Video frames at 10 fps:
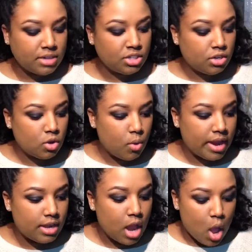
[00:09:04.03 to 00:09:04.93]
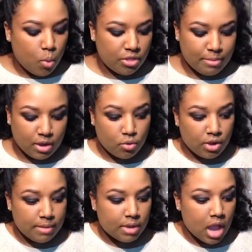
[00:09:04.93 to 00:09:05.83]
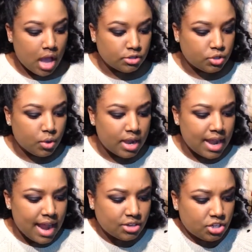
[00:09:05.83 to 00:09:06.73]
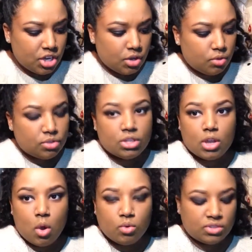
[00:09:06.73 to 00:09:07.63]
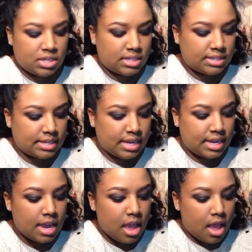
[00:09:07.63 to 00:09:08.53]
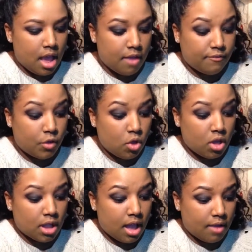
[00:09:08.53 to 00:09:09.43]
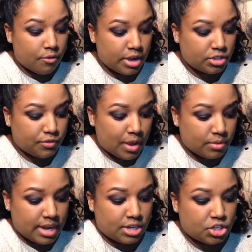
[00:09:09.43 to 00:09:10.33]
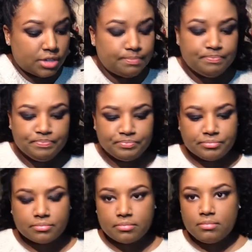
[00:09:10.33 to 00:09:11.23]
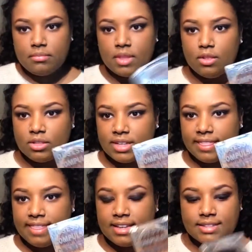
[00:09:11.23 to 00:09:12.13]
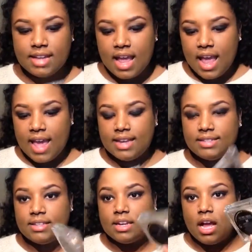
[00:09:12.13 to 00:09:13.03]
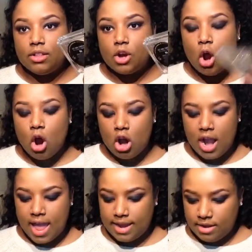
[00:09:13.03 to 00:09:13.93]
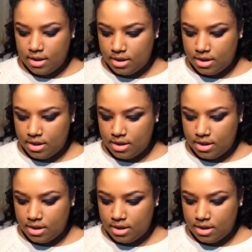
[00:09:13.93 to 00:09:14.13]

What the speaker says: actually going to go in with my cream contour, and I actually use the OCC full coverage foundation. Looks like this, and it's in the color RN.